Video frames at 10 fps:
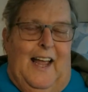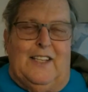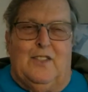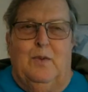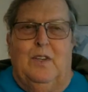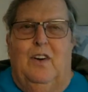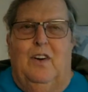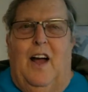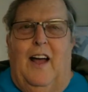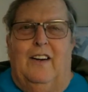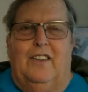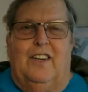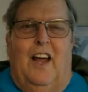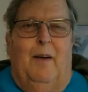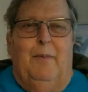as will Hot Air
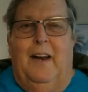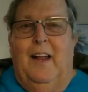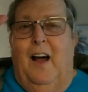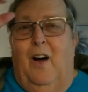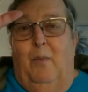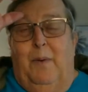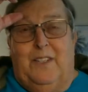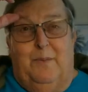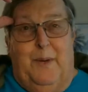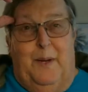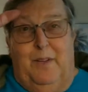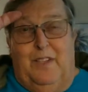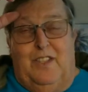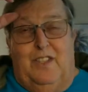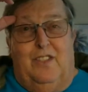Tom, a whole bunch of people.
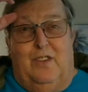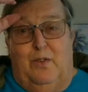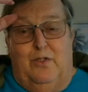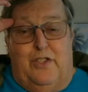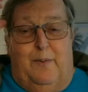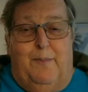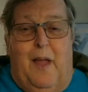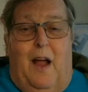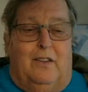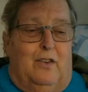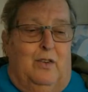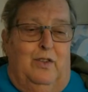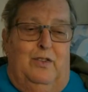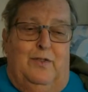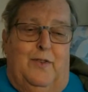This is the cruise ship Dr.
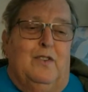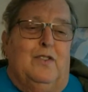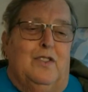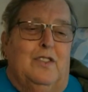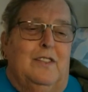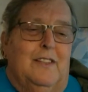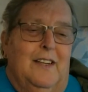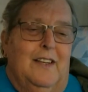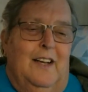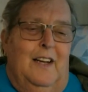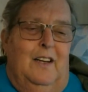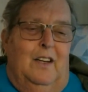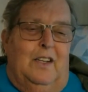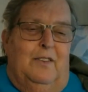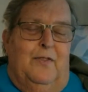Cruise, folks.
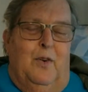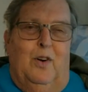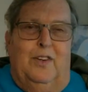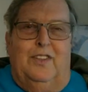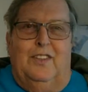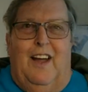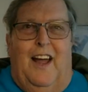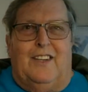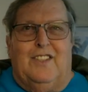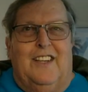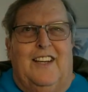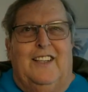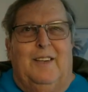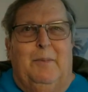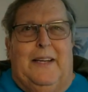Looking forward to actually
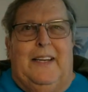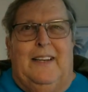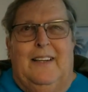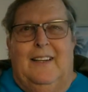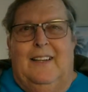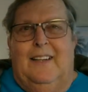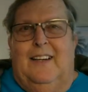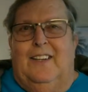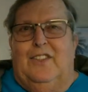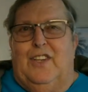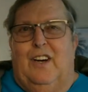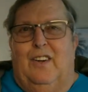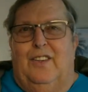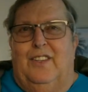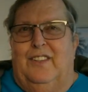getting to meet
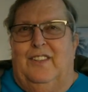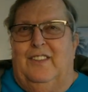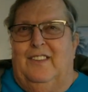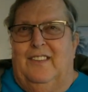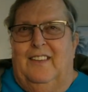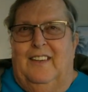Gerald and